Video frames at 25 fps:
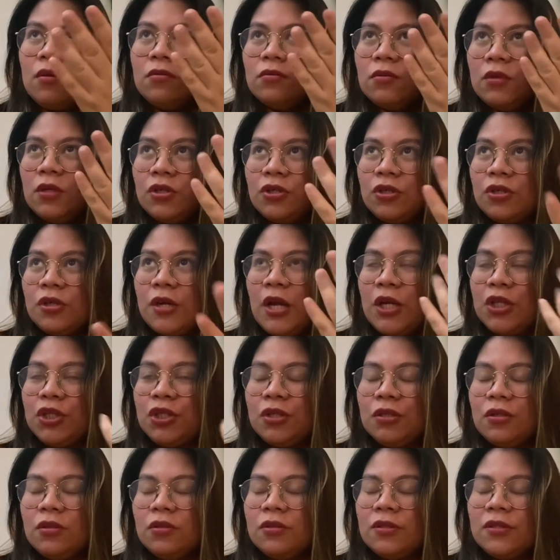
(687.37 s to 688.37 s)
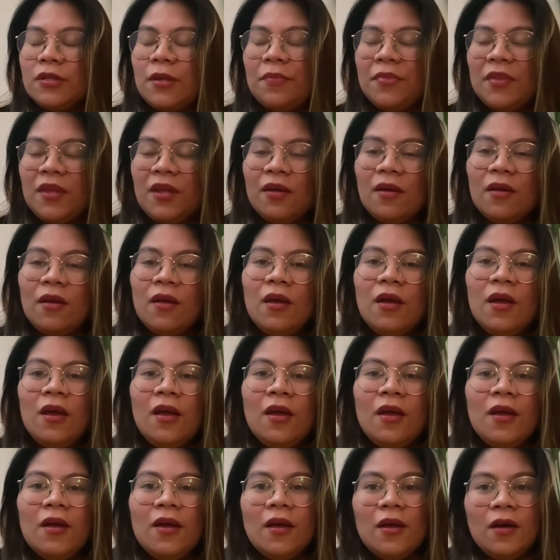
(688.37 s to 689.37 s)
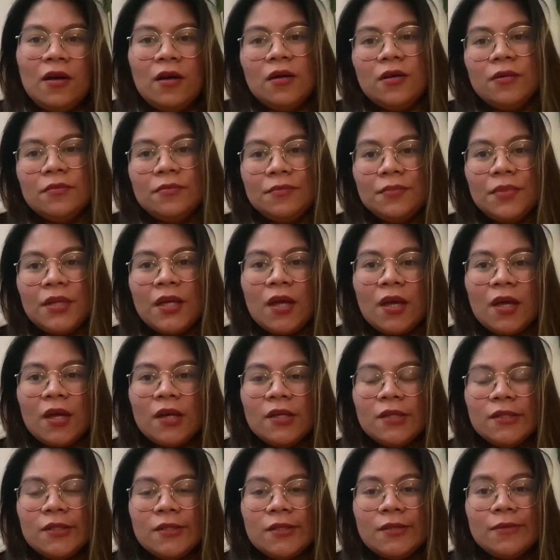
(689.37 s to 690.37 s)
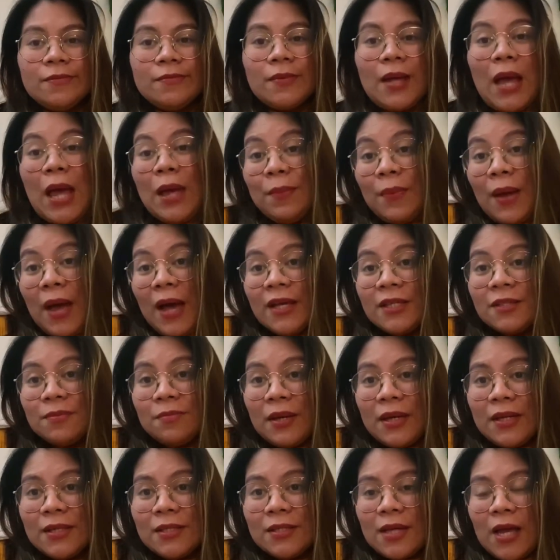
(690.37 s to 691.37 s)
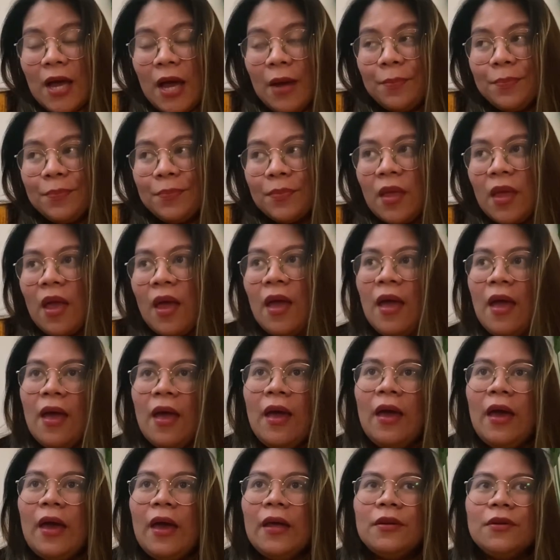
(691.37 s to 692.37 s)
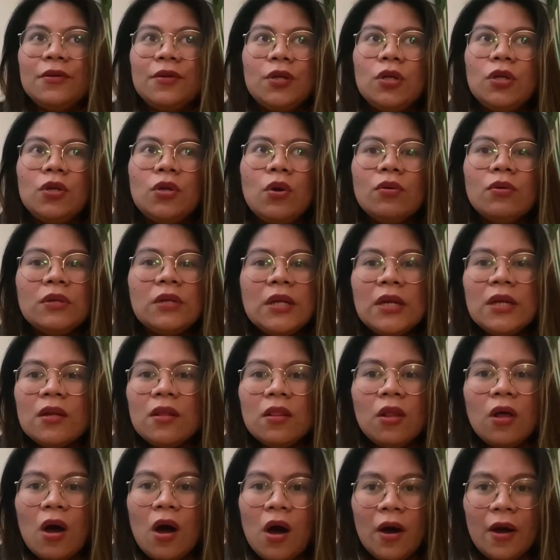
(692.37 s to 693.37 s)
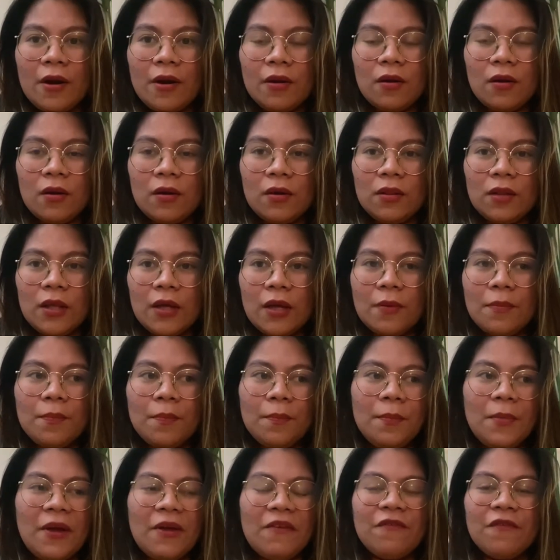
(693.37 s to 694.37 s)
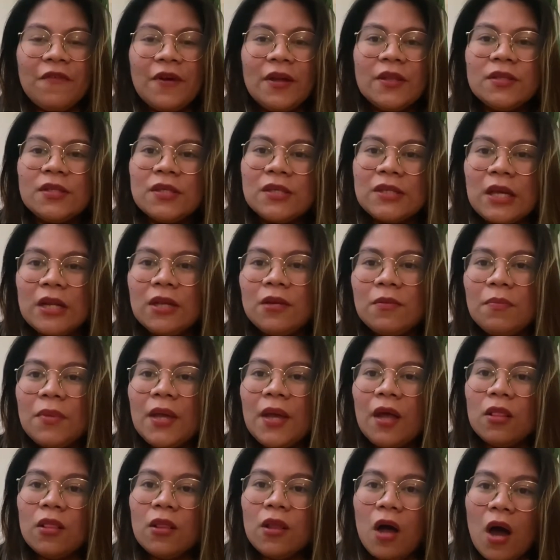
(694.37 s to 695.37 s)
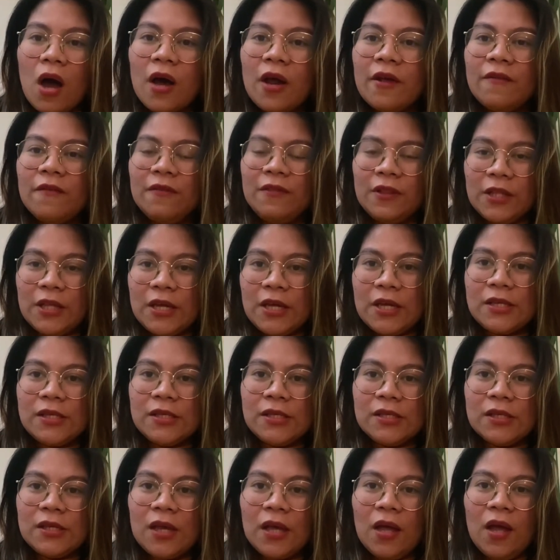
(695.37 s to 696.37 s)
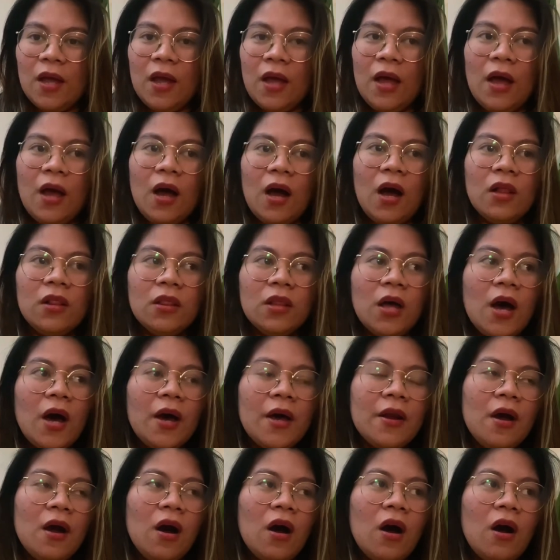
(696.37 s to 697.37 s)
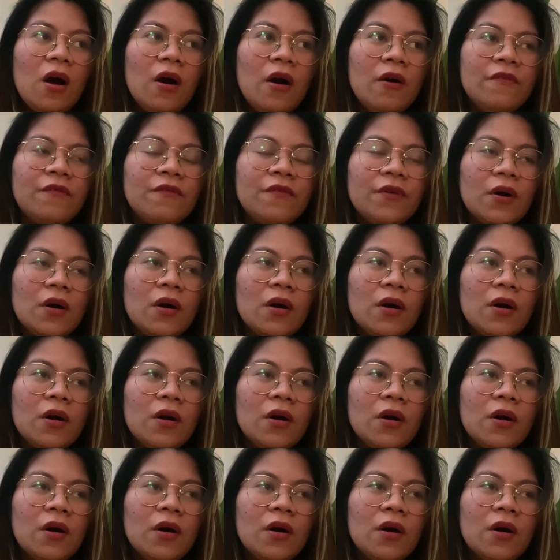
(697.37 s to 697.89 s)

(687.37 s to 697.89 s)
International something, because I passed my exam. And you don't need a lot. Like, my friends sent me a lot of links, a lot of